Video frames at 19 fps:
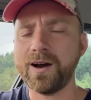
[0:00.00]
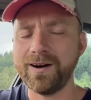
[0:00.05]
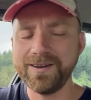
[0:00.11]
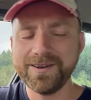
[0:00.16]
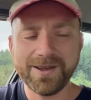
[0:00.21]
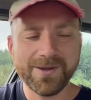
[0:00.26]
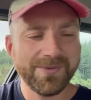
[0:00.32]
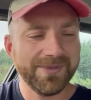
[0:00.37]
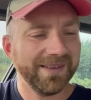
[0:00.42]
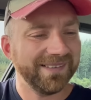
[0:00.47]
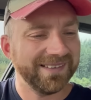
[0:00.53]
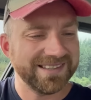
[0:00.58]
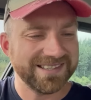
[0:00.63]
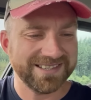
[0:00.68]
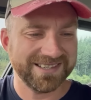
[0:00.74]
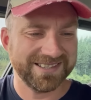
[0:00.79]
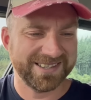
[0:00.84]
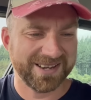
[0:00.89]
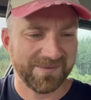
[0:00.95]
I don't think
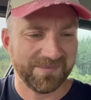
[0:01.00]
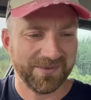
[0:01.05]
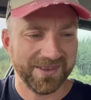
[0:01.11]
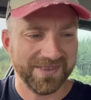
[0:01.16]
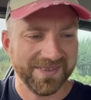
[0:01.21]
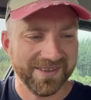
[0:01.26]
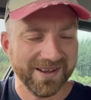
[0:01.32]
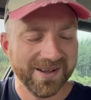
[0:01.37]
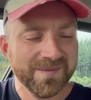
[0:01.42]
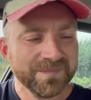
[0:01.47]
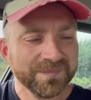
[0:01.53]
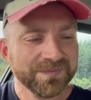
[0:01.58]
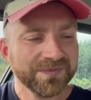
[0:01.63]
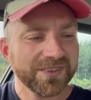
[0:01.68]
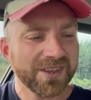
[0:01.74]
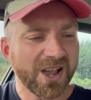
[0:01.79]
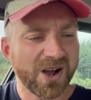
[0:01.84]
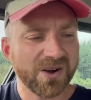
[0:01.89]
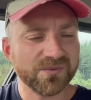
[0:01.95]
this is something that
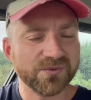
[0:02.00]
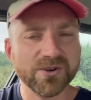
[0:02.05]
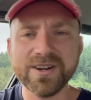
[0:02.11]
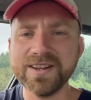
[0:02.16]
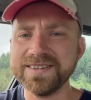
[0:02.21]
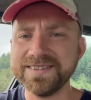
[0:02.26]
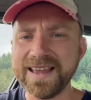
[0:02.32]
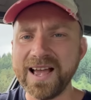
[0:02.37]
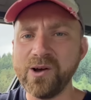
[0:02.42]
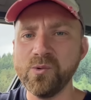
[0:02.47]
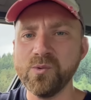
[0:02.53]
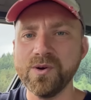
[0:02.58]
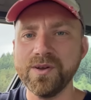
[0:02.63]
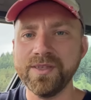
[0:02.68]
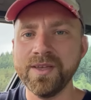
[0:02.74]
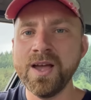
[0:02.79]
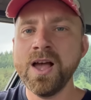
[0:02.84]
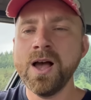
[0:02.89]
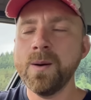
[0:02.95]
I've really dealt
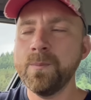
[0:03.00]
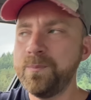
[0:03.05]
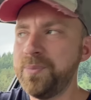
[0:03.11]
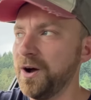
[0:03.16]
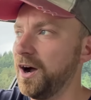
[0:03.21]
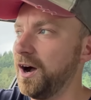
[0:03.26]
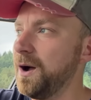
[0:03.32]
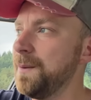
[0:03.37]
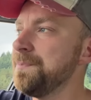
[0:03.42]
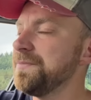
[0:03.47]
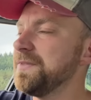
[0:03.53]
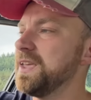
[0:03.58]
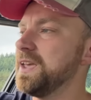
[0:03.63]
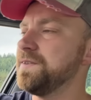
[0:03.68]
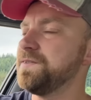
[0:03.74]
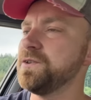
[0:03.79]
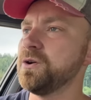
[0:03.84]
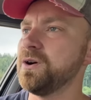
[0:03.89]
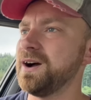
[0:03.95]
with, but
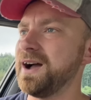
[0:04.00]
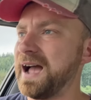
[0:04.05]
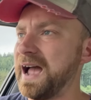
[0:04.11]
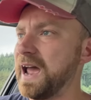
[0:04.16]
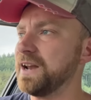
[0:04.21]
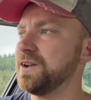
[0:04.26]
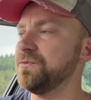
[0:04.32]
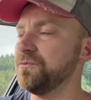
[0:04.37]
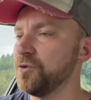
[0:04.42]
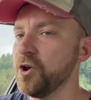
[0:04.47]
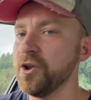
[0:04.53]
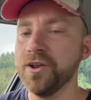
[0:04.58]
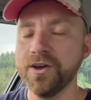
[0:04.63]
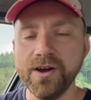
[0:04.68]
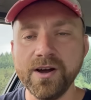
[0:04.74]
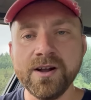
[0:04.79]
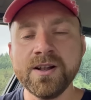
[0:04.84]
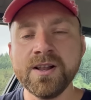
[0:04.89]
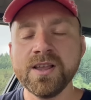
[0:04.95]
if you're an
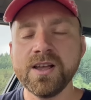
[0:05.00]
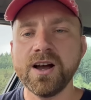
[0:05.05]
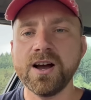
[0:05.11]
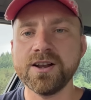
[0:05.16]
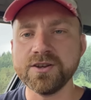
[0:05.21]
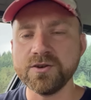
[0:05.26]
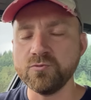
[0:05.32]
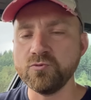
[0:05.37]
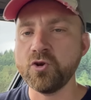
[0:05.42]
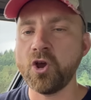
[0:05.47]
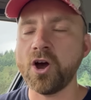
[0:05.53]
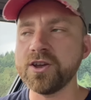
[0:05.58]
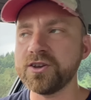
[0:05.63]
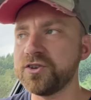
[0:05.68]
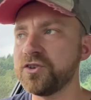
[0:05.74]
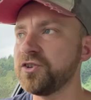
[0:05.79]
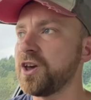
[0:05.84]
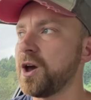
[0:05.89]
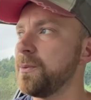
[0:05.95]
runner and you
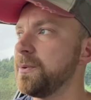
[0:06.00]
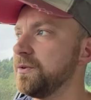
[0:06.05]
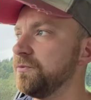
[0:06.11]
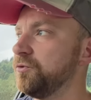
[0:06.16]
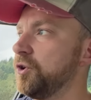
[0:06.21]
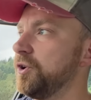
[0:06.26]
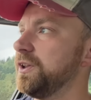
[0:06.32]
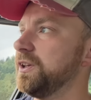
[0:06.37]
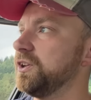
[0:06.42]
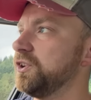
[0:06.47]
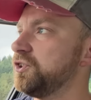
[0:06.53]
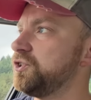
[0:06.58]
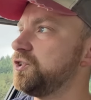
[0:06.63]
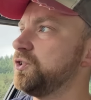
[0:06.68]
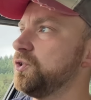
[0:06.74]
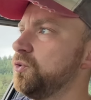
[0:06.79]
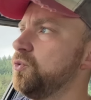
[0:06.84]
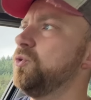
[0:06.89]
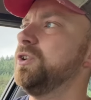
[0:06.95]
like going running,
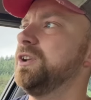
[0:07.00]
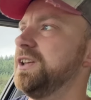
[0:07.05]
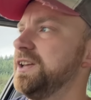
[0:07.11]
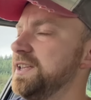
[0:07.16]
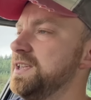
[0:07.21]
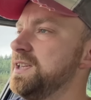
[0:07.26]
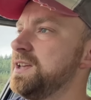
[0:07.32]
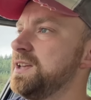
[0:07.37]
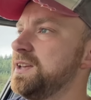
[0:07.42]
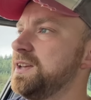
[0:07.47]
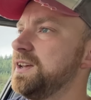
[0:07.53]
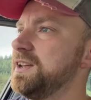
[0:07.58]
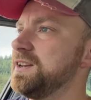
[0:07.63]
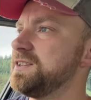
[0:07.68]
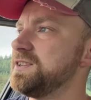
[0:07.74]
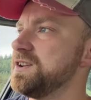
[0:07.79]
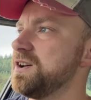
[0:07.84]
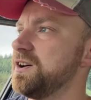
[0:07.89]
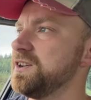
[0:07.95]
surely
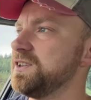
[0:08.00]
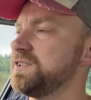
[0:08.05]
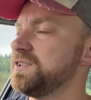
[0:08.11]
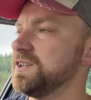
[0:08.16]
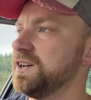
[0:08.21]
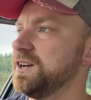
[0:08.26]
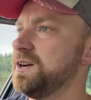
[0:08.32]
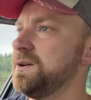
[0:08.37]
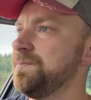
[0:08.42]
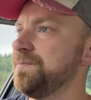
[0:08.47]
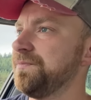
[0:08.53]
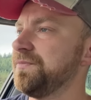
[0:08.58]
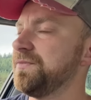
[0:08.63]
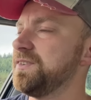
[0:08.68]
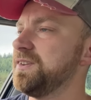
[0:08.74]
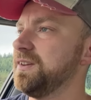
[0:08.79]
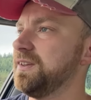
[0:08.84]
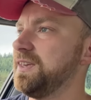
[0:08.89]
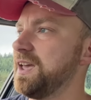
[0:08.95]
it's nicer
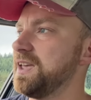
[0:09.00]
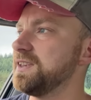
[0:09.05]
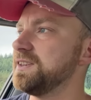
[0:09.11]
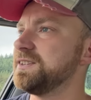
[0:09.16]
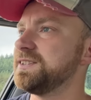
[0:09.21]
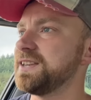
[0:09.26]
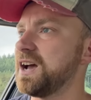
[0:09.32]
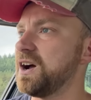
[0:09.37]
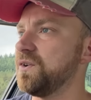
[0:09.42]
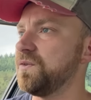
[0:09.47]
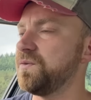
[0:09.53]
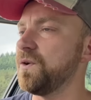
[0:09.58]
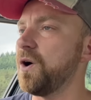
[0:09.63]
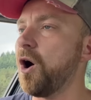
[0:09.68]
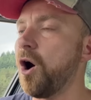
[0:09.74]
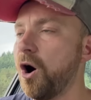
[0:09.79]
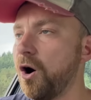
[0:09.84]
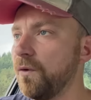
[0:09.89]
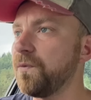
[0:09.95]
to get yourself
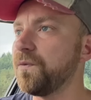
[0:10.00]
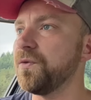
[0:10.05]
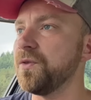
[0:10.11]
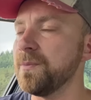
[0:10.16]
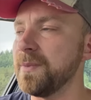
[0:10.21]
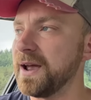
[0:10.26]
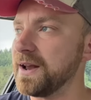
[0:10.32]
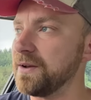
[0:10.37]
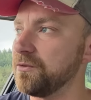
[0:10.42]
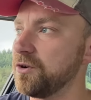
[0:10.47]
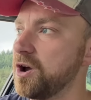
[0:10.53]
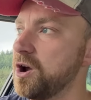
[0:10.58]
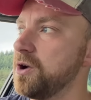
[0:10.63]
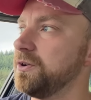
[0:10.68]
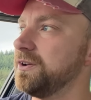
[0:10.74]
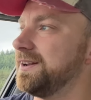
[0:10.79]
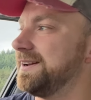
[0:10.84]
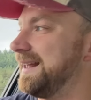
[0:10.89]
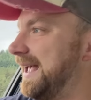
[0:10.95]
off the main
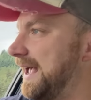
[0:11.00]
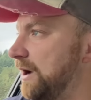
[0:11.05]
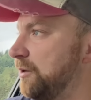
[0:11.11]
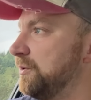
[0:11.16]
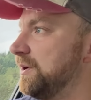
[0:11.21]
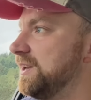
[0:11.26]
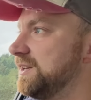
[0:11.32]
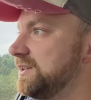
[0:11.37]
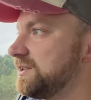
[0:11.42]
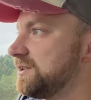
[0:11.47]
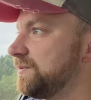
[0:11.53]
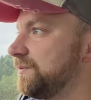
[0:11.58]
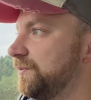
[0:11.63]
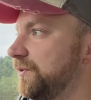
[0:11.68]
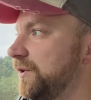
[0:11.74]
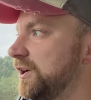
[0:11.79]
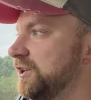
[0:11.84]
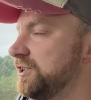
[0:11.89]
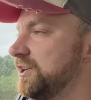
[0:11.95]
road and out into some
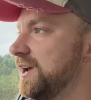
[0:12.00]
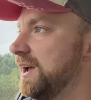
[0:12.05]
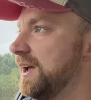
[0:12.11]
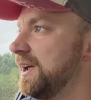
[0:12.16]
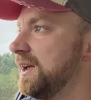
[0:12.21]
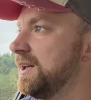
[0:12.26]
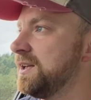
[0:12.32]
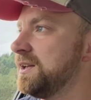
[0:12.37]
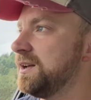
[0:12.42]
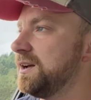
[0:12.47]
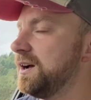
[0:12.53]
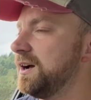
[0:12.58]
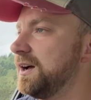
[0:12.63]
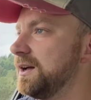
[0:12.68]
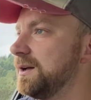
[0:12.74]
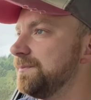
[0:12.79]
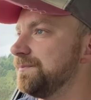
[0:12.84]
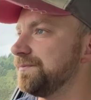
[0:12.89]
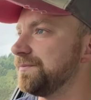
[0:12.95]
fresh air.
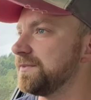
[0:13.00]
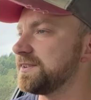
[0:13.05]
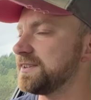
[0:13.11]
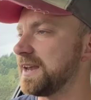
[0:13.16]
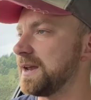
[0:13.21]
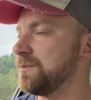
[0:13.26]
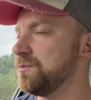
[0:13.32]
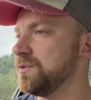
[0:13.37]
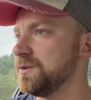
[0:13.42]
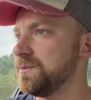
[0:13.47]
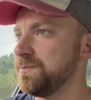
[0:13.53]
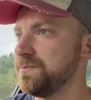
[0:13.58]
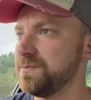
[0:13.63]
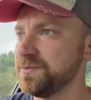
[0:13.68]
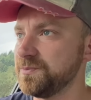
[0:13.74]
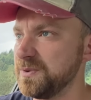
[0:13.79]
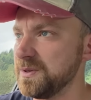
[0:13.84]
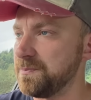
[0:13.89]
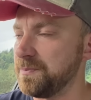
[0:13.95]
Um, same with,
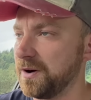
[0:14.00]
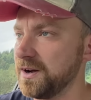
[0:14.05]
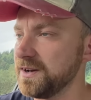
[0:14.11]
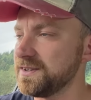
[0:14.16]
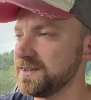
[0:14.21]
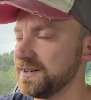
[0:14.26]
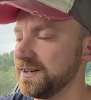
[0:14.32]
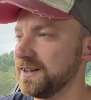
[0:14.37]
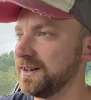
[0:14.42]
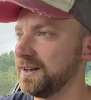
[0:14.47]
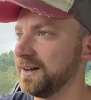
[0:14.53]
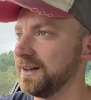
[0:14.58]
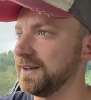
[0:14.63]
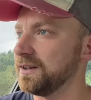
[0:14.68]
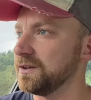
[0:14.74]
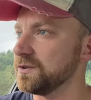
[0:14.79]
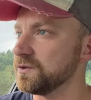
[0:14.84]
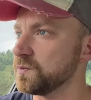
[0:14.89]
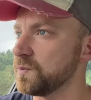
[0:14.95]
with
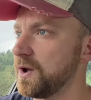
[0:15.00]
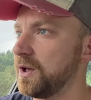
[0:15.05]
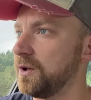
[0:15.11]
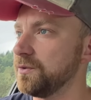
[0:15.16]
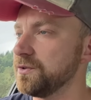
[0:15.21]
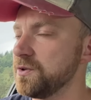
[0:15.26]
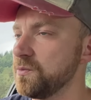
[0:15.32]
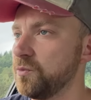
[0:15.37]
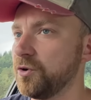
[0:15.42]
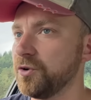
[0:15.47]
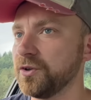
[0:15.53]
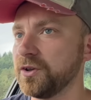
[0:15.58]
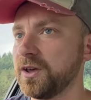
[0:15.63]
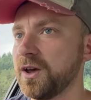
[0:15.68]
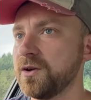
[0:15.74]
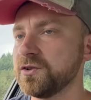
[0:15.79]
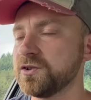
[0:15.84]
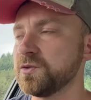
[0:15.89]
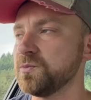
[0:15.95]
bicycling as well. You want to
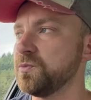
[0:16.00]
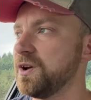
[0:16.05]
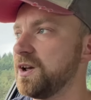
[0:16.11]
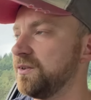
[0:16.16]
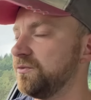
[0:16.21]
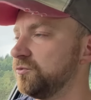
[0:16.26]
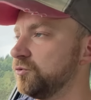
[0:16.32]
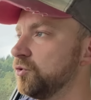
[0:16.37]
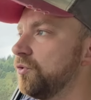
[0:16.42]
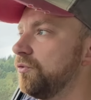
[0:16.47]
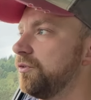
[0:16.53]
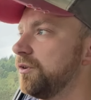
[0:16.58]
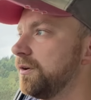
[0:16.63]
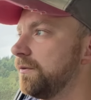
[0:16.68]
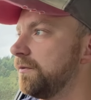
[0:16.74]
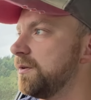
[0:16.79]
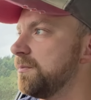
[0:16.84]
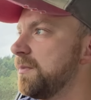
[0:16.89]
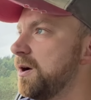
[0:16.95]
go somewhere rural
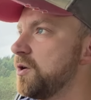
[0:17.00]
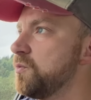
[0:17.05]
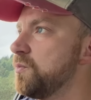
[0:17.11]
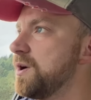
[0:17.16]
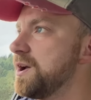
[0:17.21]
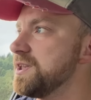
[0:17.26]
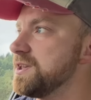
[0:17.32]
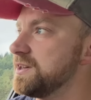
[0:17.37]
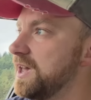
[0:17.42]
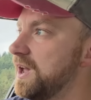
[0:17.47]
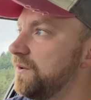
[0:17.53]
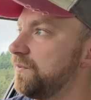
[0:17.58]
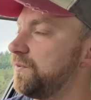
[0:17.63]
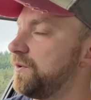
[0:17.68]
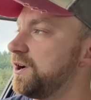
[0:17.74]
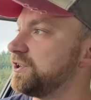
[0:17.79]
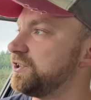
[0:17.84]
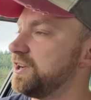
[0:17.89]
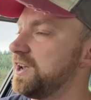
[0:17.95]
and remote where you get
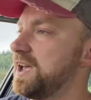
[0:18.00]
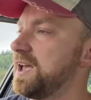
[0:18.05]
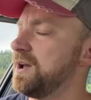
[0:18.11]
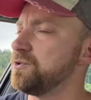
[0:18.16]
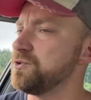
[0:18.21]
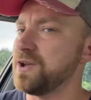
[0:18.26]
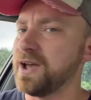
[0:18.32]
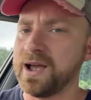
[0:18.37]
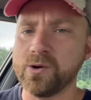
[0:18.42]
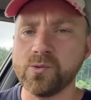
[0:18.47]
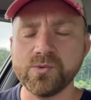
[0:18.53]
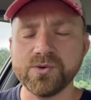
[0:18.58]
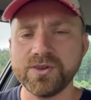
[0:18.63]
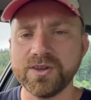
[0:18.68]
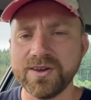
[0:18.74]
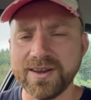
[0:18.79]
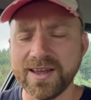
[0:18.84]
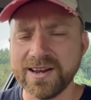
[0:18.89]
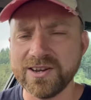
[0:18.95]
fresh air and you're out
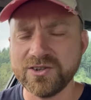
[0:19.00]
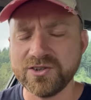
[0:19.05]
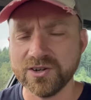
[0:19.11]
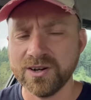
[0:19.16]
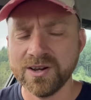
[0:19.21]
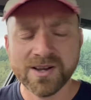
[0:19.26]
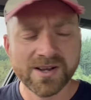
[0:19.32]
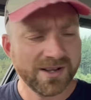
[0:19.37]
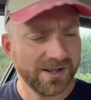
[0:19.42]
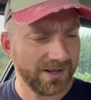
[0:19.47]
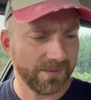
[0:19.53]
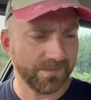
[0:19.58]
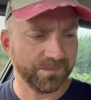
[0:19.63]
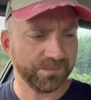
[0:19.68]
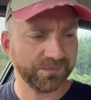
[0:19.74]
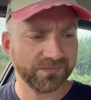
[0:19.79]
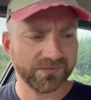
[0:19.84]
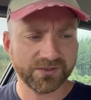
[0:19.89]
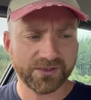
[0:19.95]
within nature.
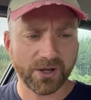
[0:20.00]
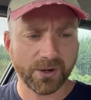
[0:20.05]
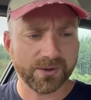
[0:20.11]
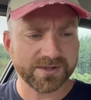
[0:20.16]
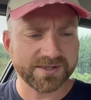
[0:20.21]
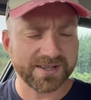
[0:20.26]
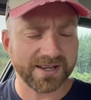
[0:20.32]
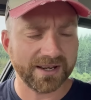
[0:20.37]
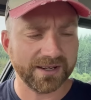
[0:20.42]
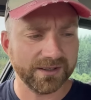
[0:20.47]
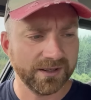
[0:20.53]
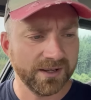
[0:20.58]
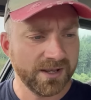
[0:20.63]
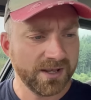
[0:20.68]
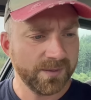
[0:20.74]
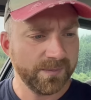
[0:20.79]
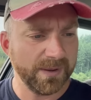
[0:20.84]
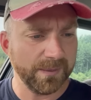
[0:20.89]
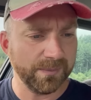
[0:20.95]
Um, don't understand
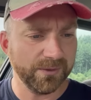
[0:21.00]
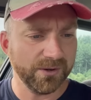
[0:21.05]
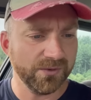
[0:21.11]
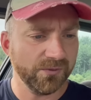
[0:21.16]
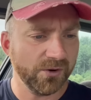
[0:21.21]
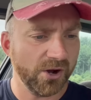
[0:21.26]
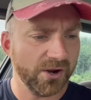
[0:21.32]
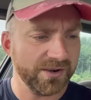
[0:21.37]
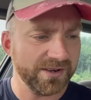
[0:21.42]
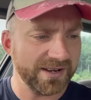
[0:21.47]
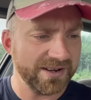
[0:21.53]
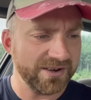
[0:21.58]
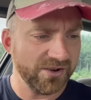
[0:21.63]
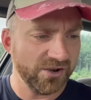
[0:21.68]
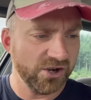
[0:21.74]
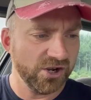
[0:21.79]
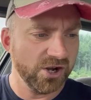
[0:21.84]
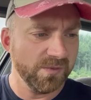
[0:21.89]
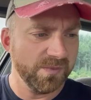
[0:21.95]
people who run in
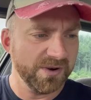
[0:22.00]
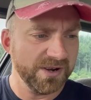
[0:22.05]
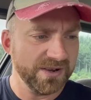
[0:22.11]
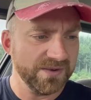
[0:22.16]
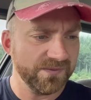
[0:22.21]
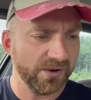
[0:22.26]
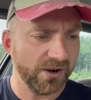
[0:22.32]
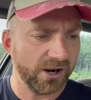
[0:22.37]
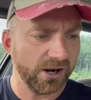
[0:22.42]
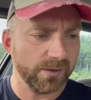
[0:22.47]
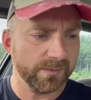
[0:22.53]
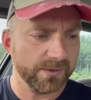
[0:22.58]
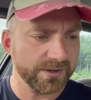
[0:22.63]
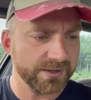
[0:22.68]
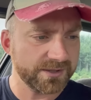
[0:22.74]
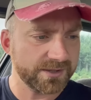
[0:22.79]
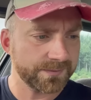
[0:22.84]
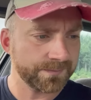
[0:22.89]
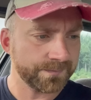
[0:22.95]
urban
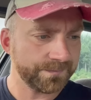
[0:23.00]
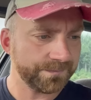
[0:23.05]
environments.